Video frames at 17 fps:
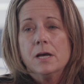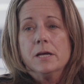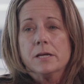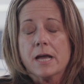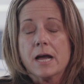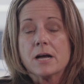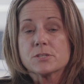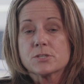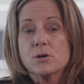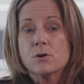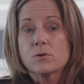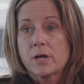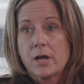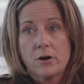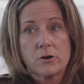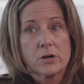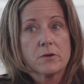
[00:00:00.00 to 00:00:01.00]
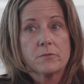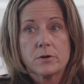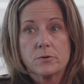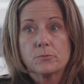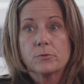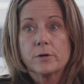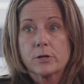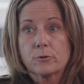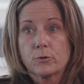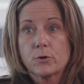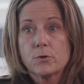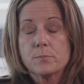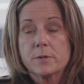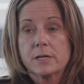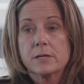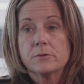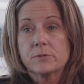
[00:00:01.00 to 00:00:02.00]
Yeah, so caregiver and
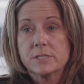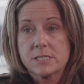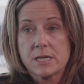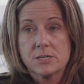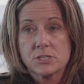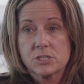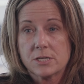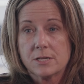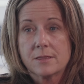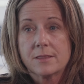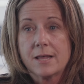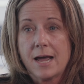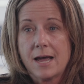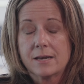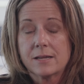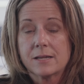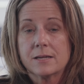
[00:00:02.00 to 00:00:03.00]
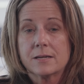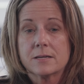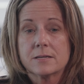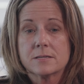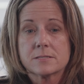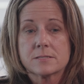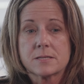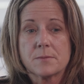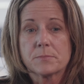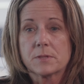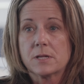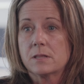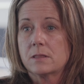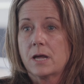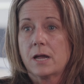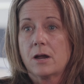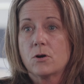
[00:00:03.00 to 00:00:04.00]
recruitment and retention, that is
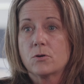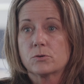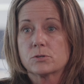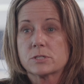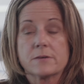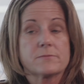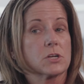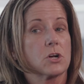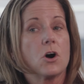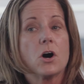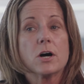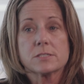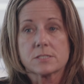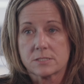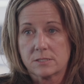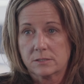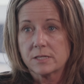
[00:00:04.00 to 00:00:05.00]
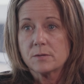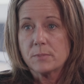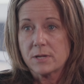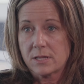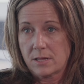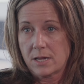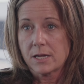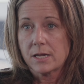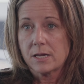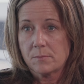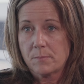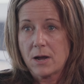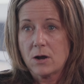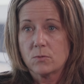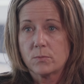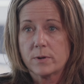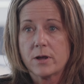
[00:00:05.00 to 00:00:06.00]
something that owners have to constantly be thinking
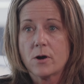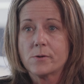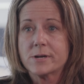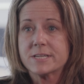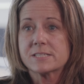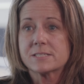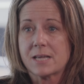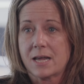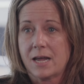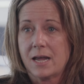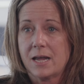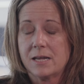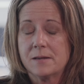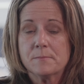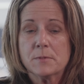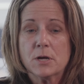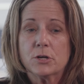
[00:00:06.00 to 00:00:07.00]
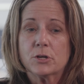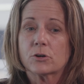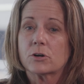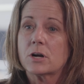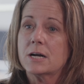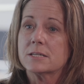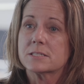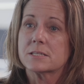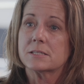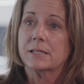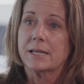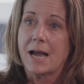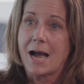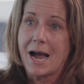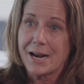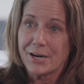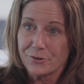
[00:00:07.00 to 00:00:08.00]
about. We always say you're constantly
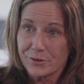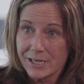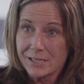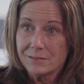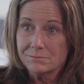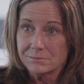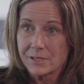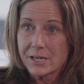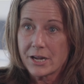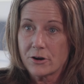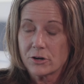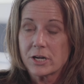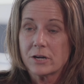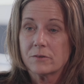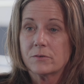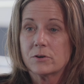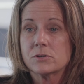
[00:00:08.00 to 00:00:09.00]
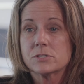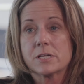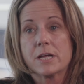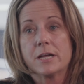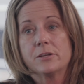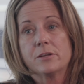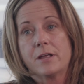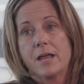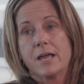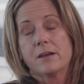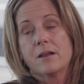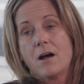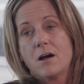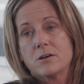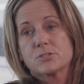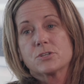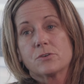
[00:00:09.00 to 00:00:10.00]
hiring caregivers and, and
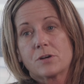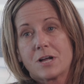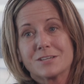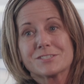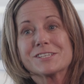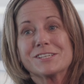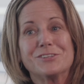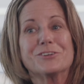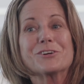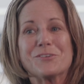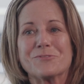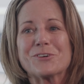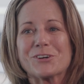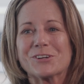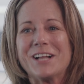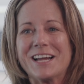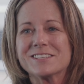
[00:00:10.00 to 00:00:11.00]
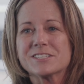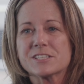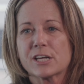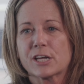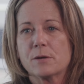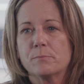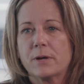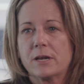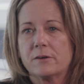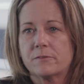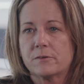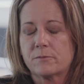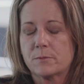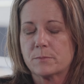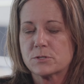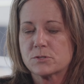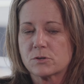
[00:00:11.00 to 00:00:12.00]
also constantly looking for clients that can benefit
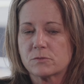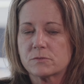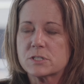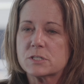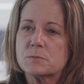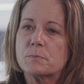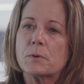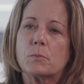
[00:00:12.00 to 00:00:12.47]
from the services.